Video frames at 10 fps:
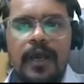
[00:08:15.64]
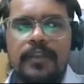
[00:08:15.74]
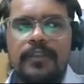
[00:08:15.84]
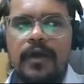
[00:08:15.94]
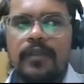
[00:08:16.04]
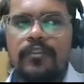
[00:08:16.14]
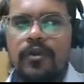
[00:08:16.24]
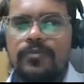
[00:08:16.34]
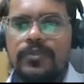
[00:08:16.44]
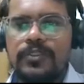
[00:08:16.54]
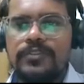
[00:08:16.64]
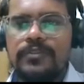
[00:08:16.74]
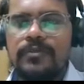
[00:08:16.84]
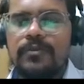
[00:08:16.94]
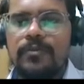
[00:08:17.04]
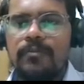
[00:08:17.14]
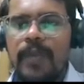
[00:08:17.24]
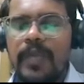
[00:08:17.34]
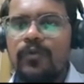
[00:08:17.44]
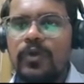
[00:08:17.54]
and the other option is
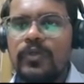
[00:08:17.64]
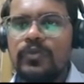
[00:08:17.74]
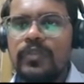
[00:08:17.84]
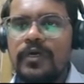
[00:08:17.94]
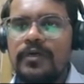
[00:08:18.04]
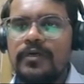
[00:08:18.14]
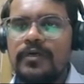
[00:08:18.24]
by going to the